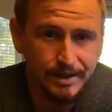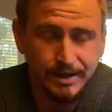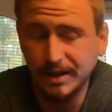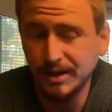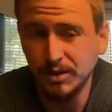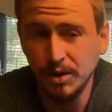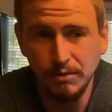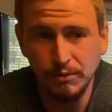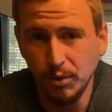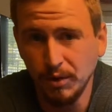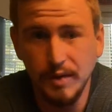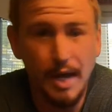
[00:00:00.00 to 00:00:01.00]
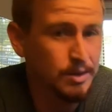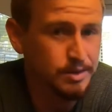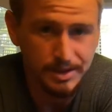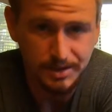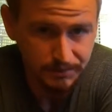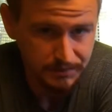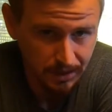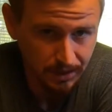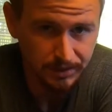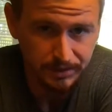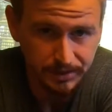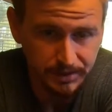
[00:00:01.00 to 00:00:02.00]
They can go for thousands of
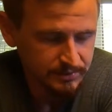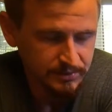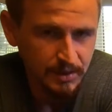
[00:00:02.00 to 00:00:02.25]
dollars.